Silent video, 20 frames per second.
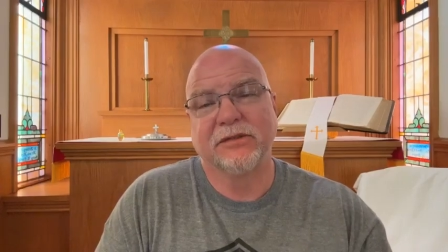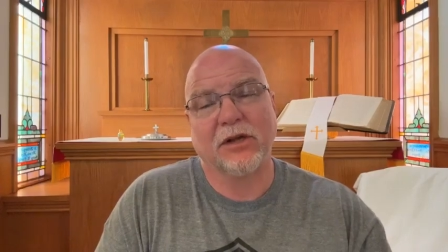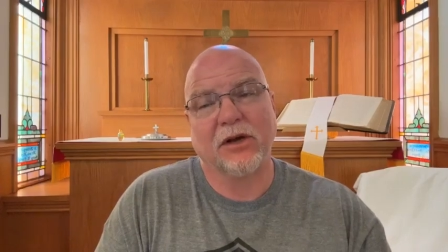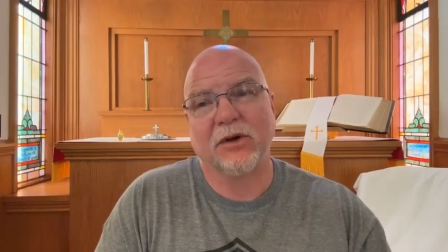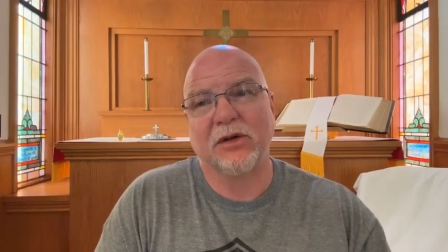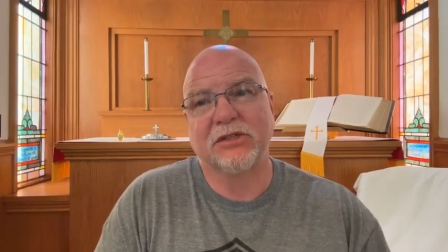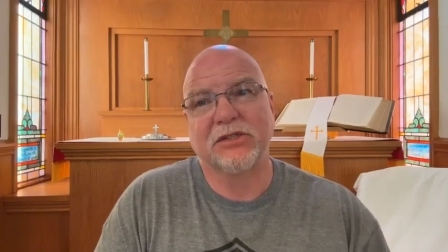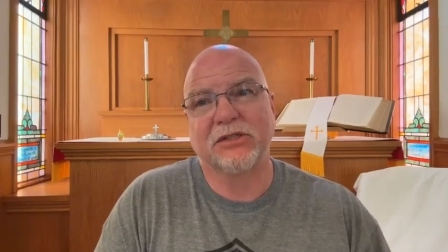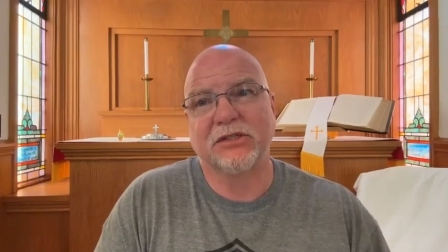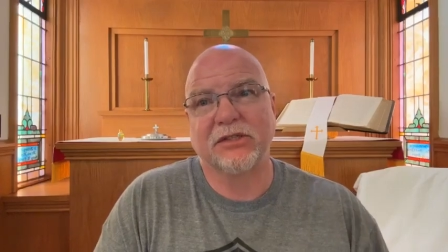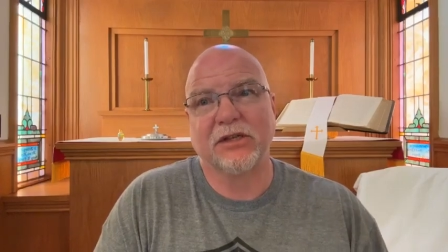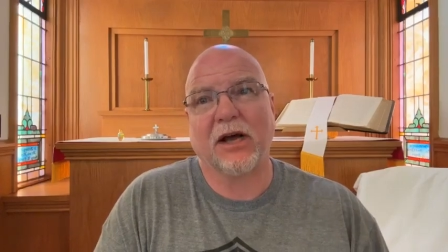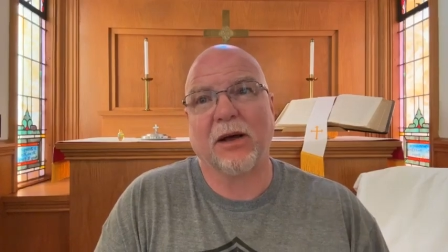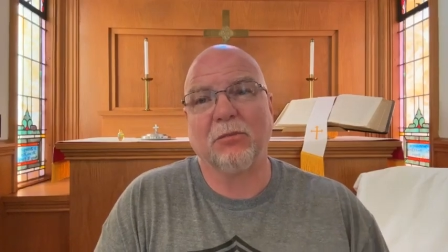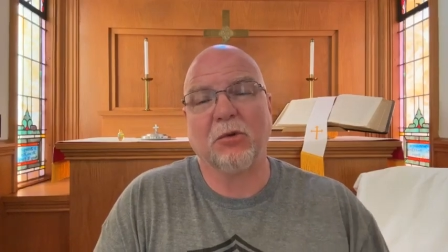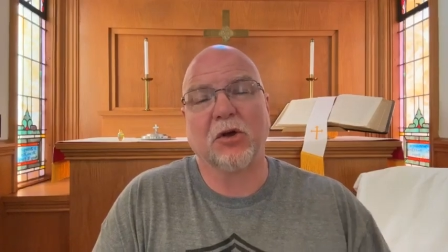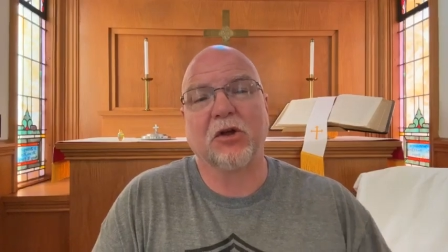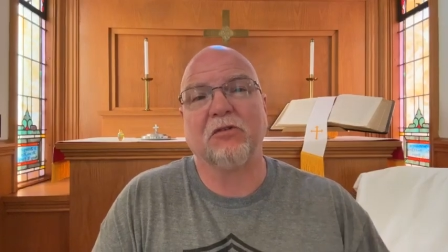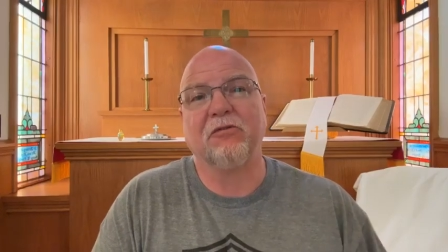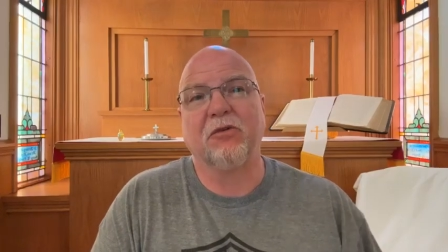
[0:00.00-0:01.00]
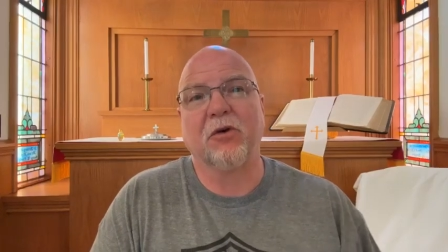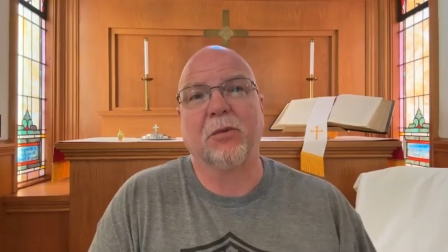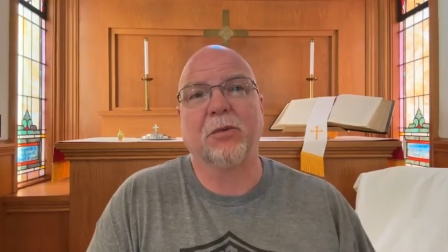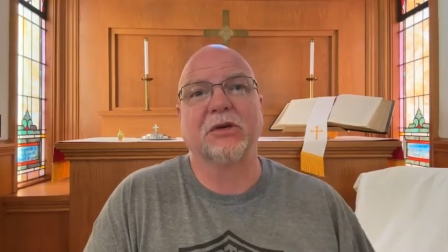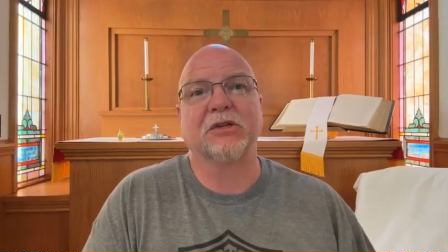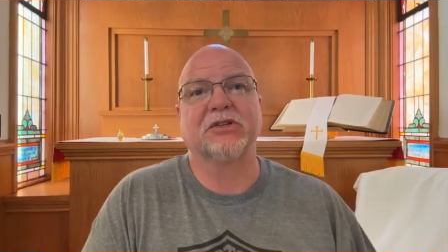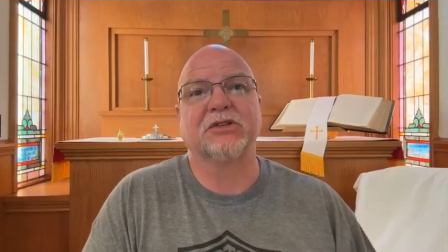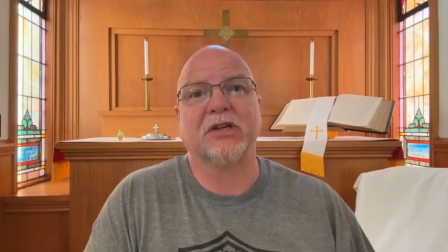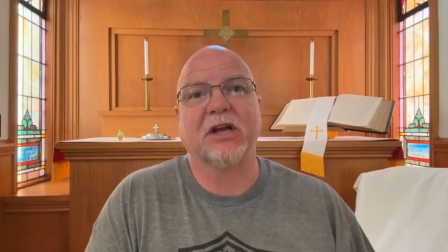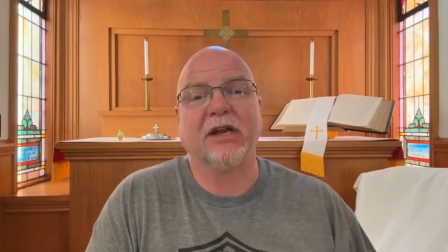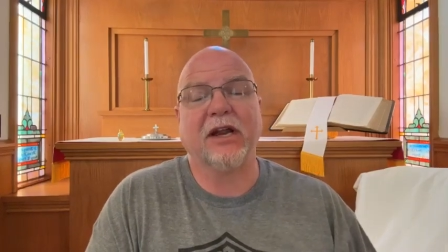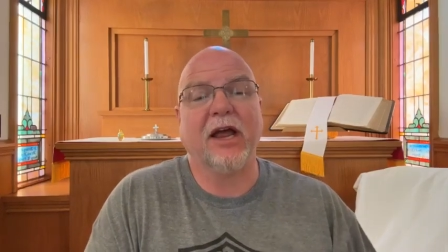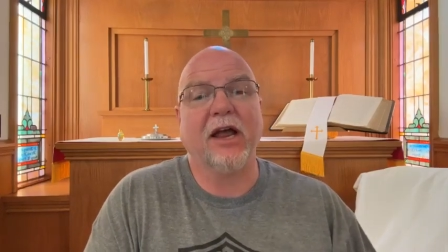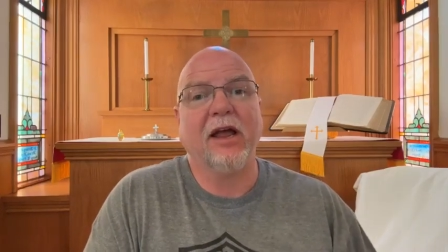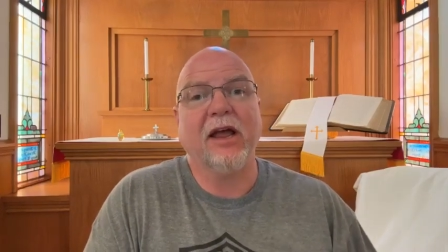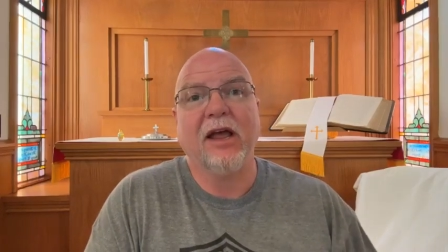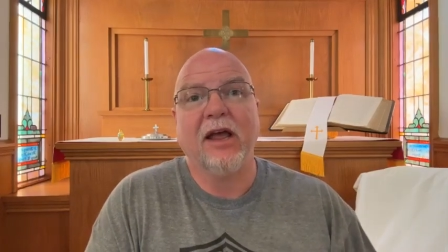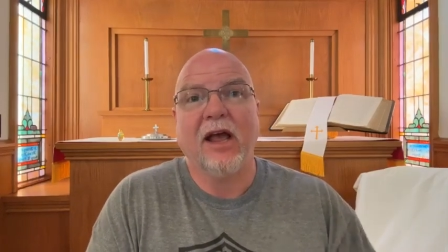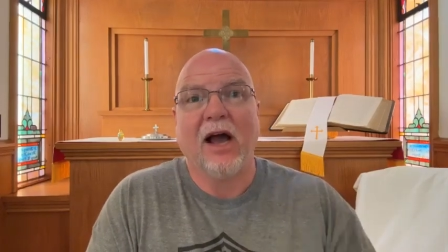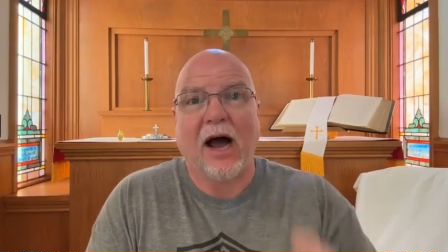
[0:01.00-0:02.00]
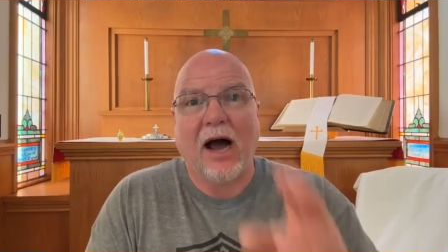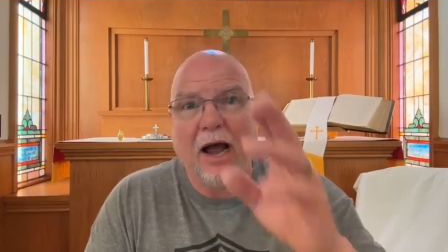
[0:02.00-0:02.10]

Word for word: though. It's, I'm looking forward to Sunday.